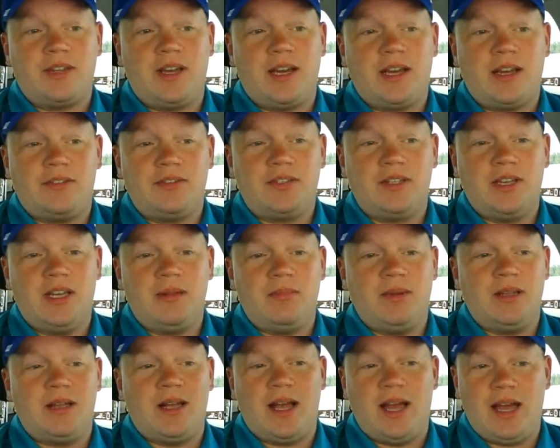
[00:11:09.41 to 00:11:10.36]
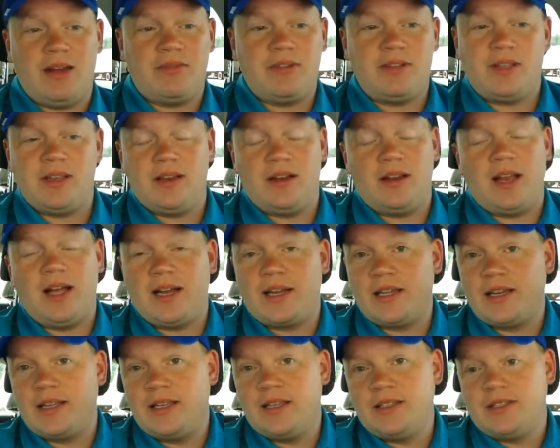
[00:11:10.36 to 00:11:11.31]
like I've said, but I have to tell it
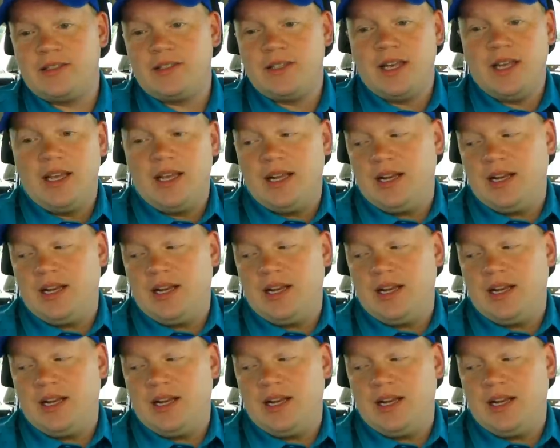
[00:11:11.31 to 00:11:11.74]
like it is.